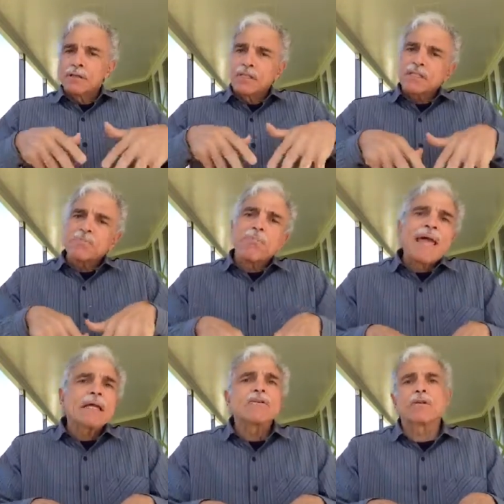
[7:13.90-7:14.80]

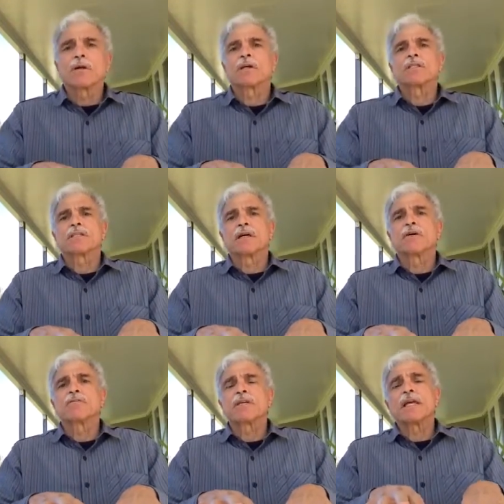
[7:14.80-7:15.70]
dismantle
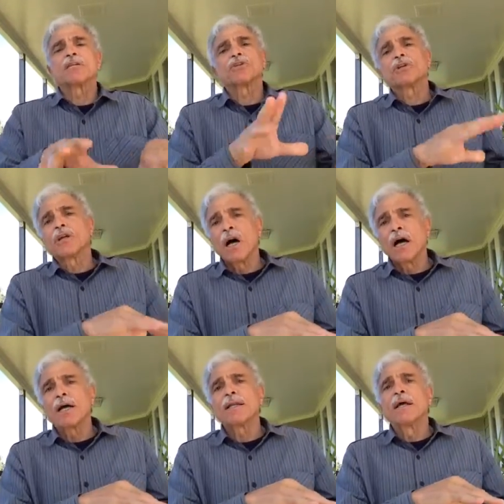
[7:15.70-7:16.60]
ourselves and turn
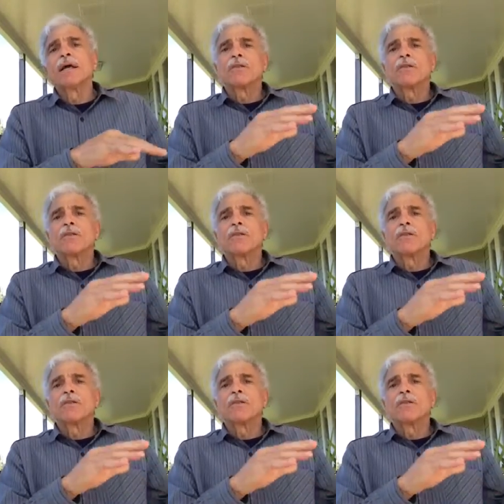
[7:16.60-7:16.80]
on